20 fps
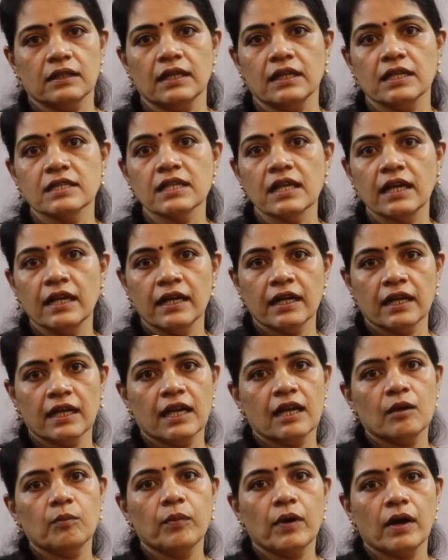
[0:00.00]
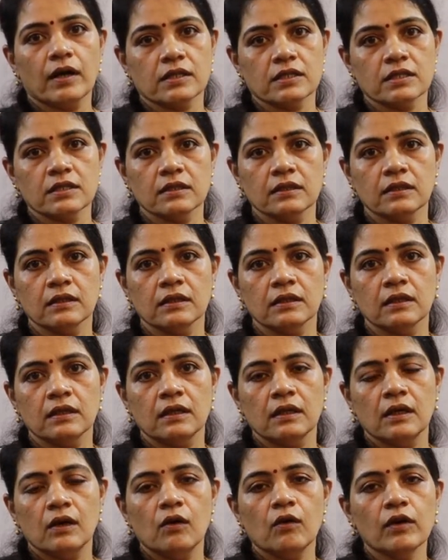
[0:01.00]
that is cylindrical part.
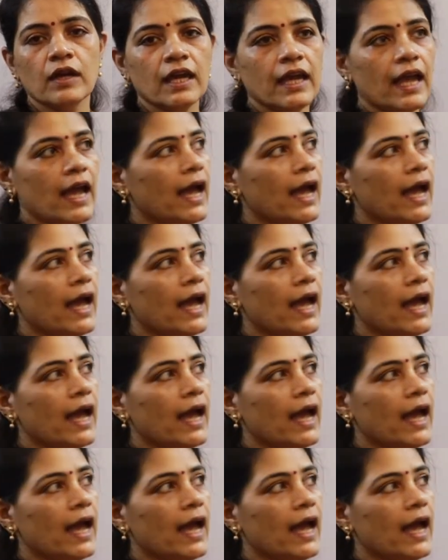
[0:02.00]
Okay,